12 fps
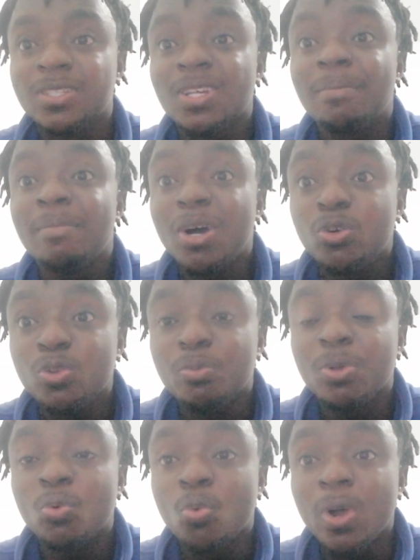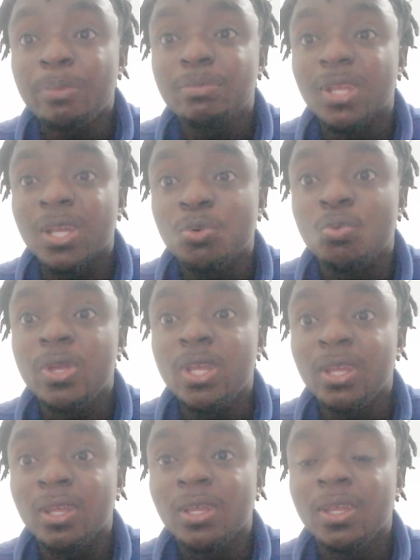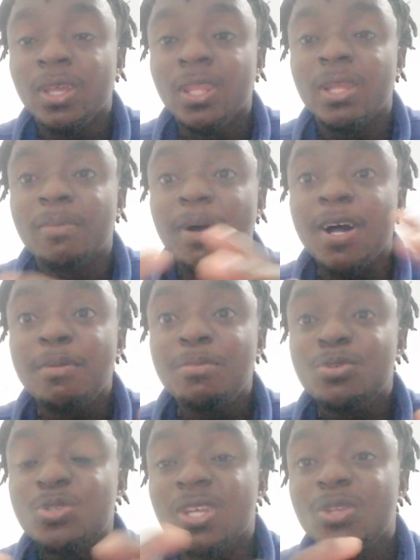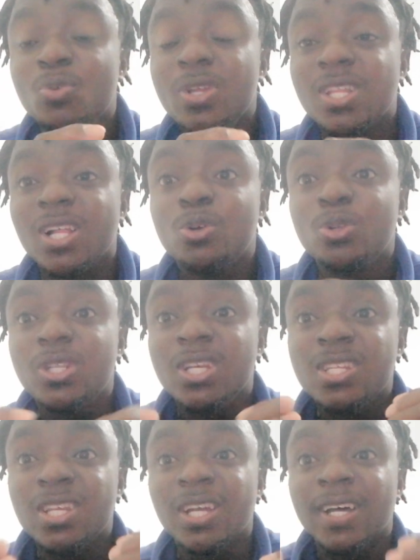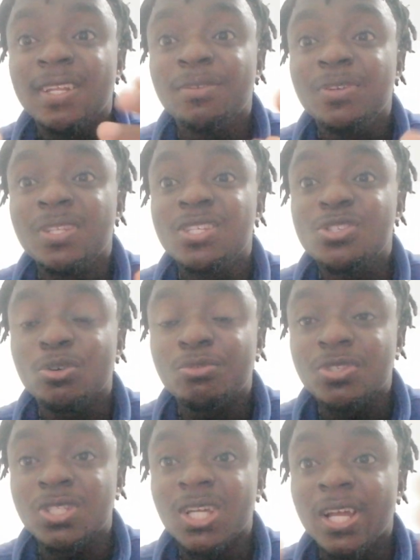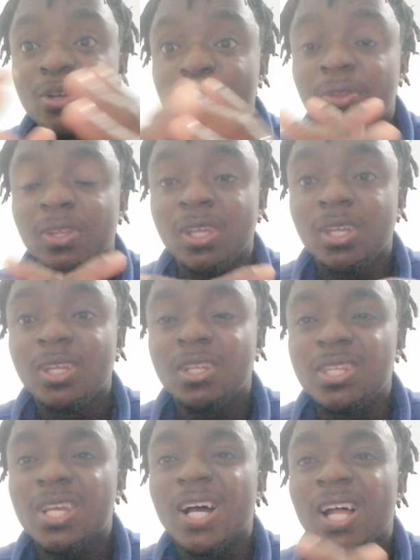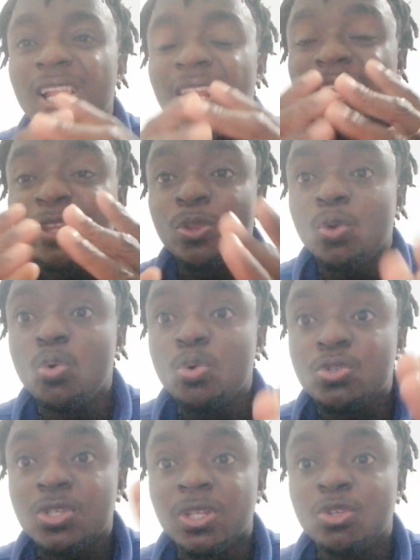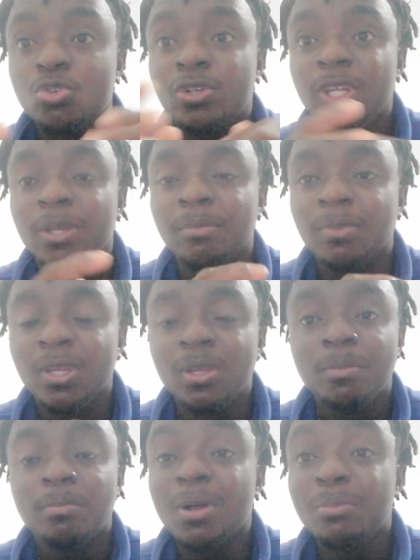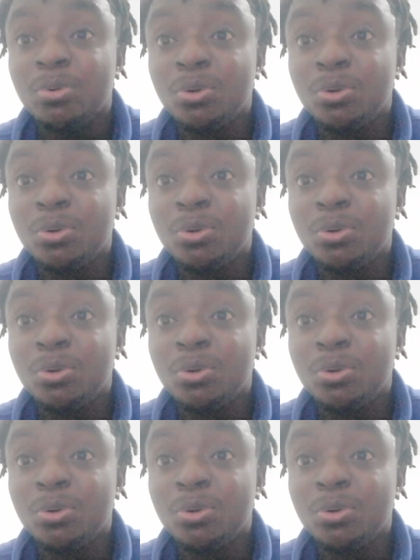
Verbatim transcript: is about to be wiped away. The Bible said, When the Lord take the captivities of Zion, they are like those in dream." My